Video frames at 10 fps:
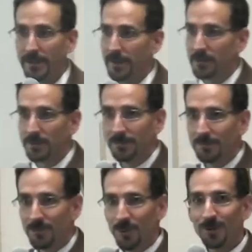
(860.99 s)
that just
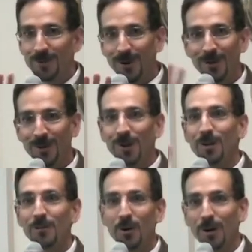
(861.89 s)
for all,
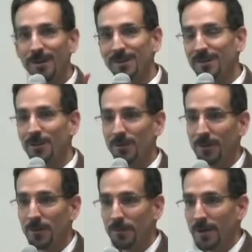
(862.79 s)
all, of our audience and those
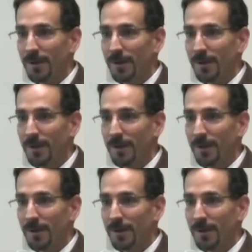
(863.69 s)
at home.